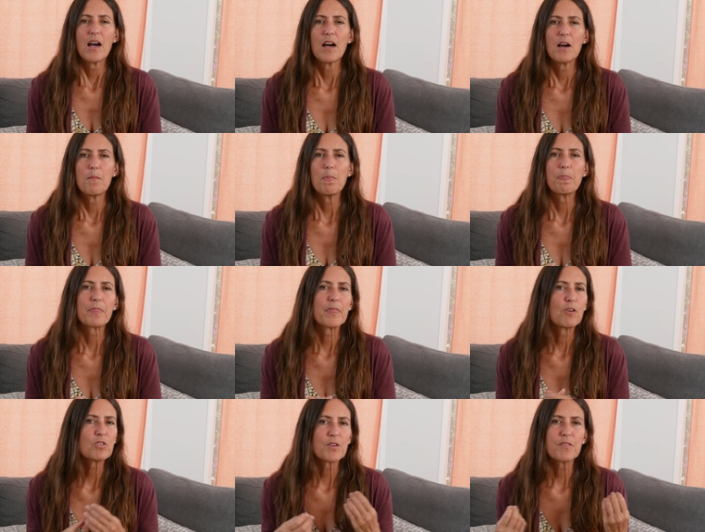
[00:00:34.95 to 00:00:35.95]
Um,
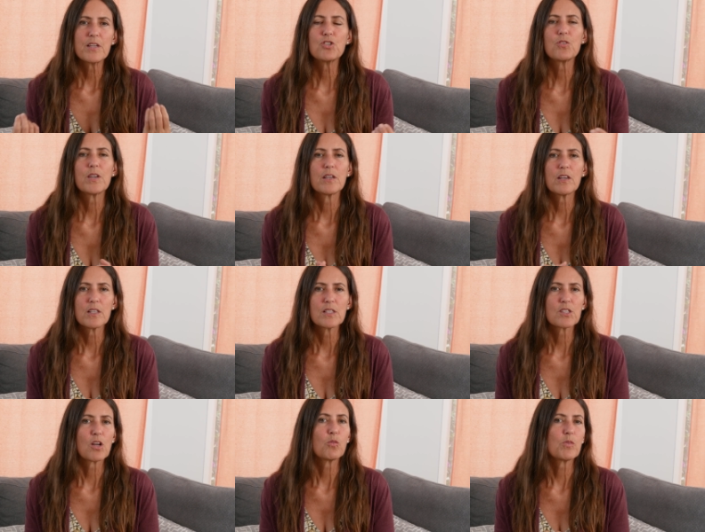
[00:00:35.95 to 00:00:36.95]
those are things you can
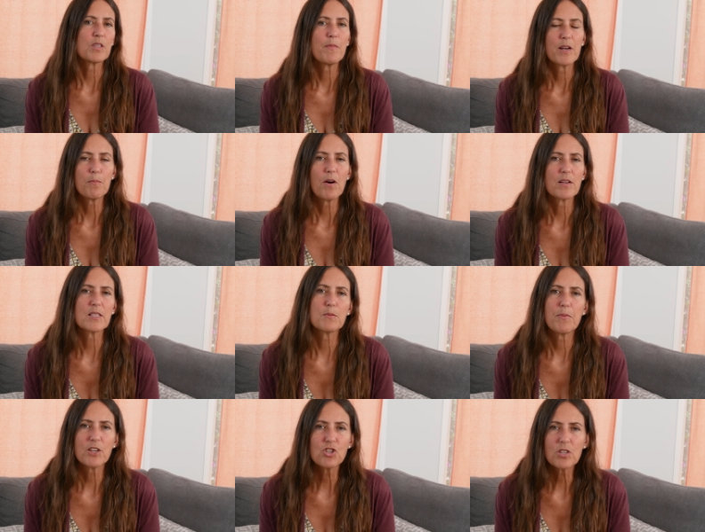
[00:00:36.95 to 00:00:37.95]
consult with a menopause
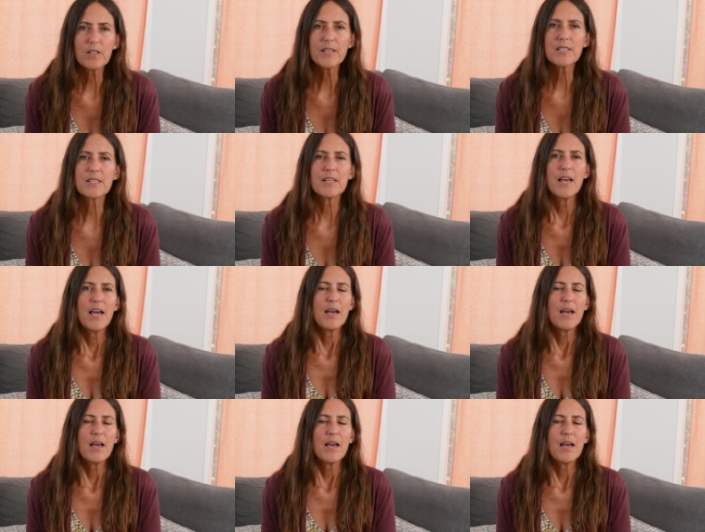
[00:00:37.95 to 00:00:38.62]
specialist.